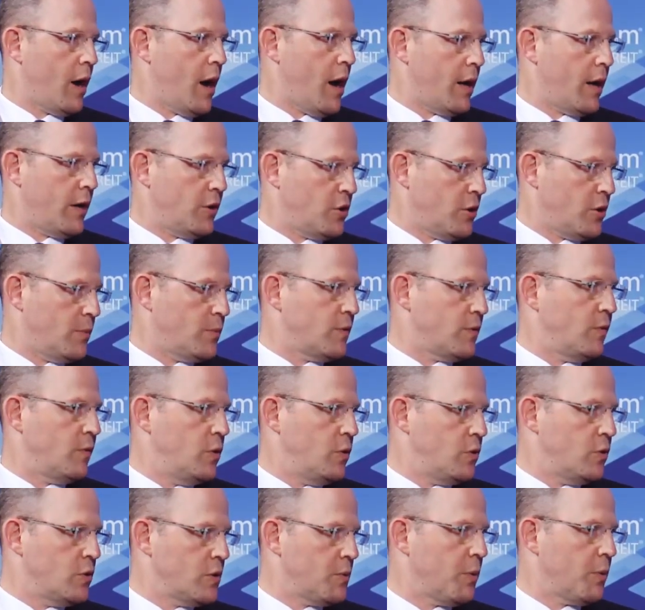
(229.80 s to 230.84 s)
on in terms of
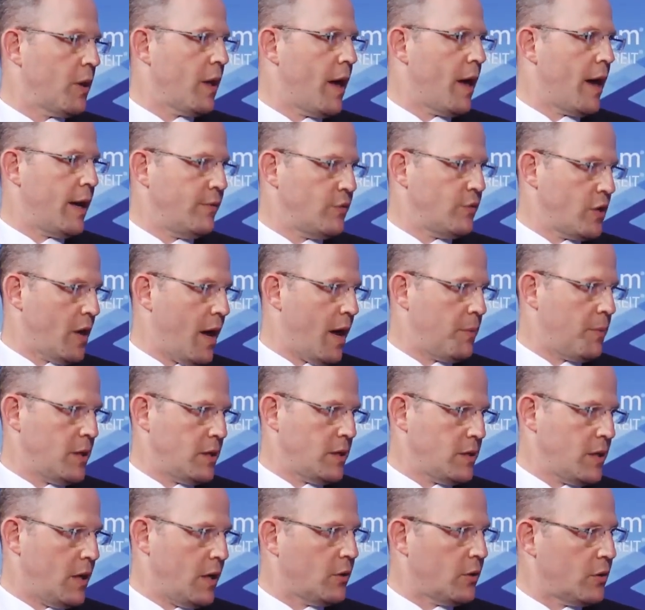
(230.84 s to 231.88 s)
new supply of shopping
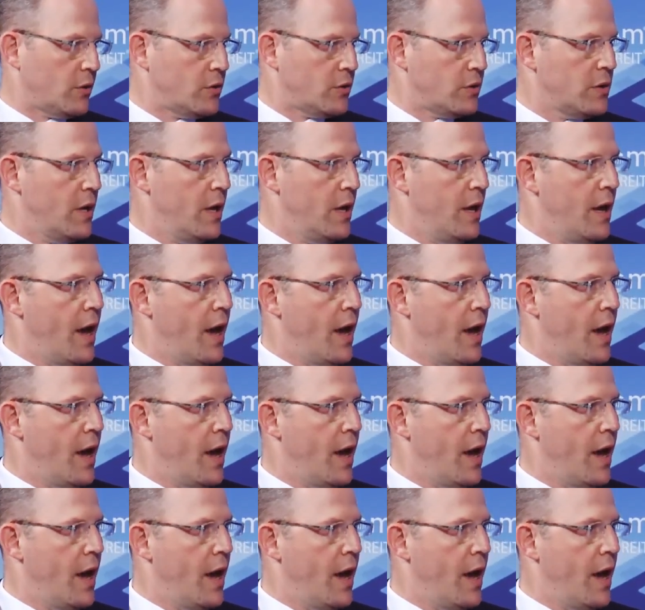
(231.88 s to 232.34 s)
centers.